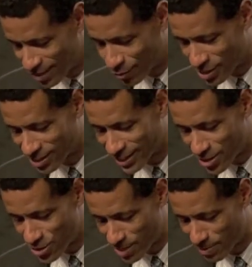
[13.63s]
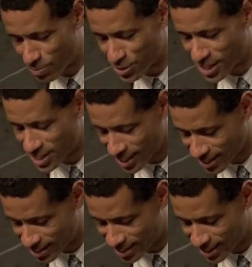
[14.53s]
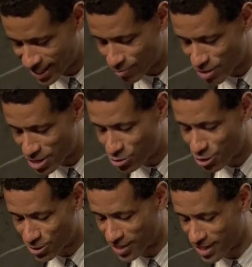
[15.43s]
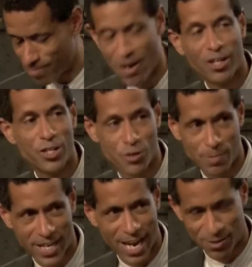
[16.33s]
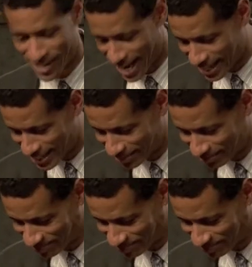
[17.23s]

for his leadership and persistence in reintroducing the American Dream Accounts Act